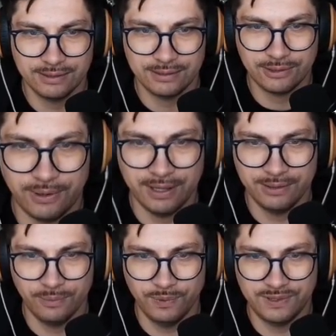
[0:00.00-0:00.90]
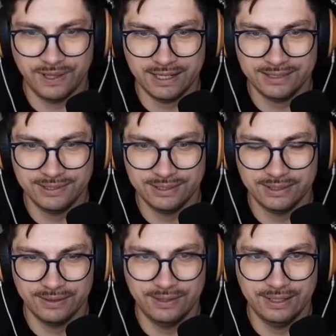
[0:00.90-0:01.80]
So, and with that,
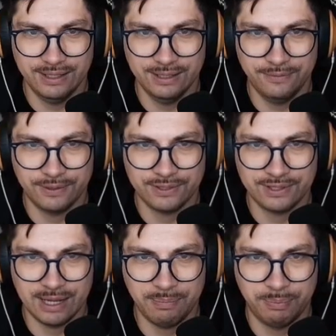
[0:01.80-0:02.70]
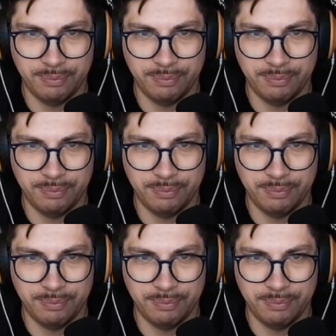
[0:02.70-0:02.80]
the first step,